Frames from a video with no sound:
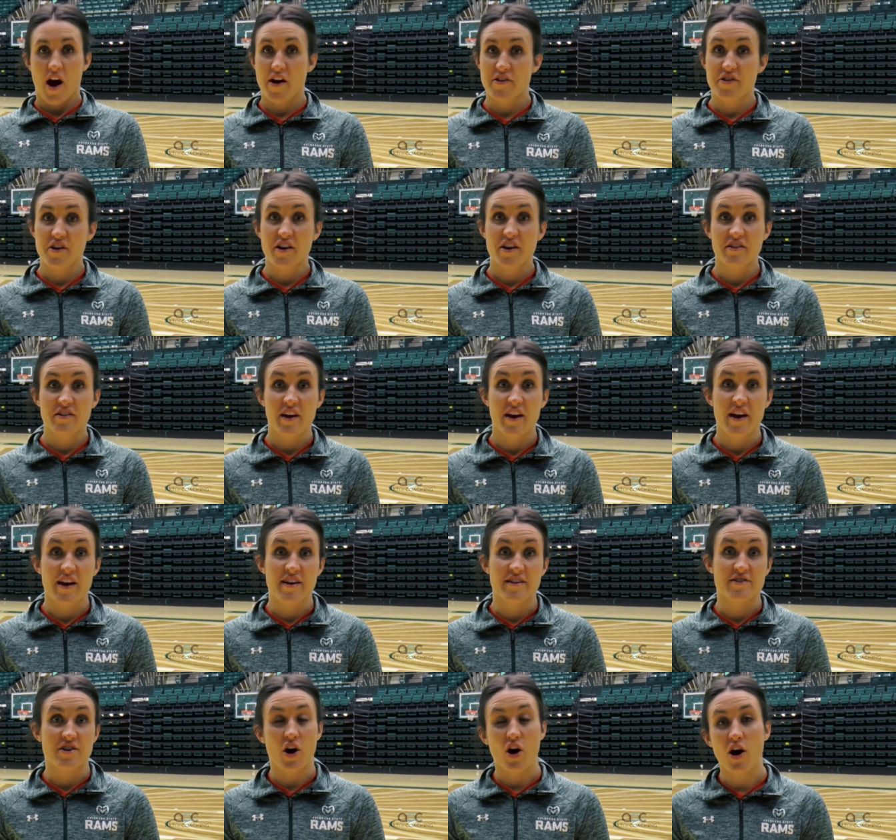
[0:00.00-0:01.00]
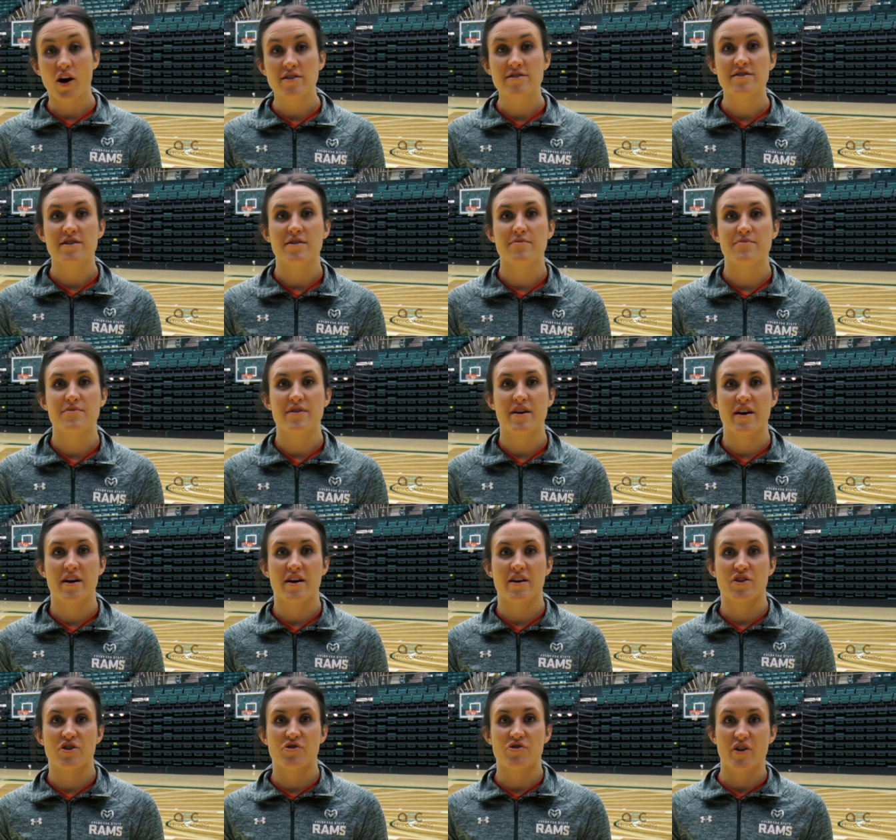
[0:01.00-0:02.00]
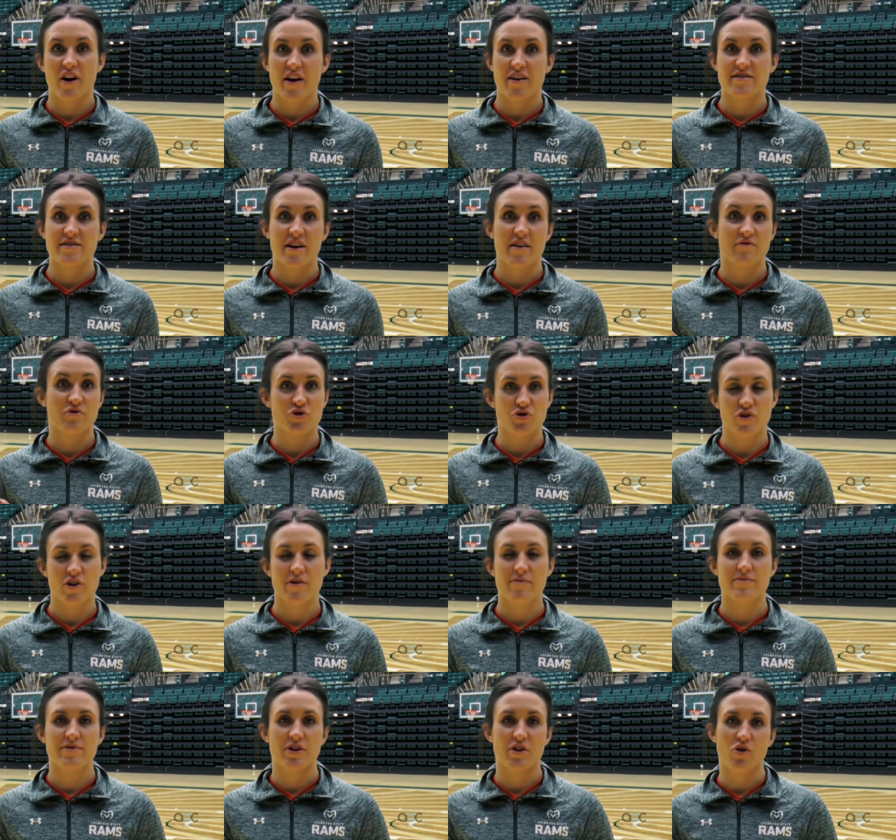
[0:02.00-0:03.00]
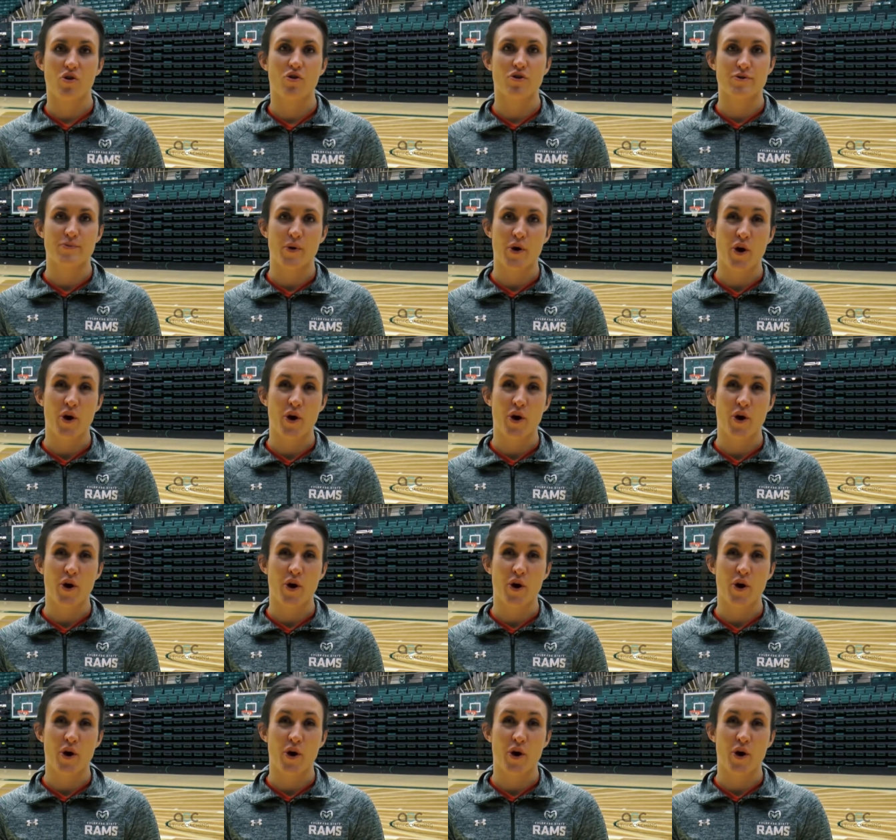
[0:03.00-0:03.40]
I think that it's awesome that you guys have dreams and goals,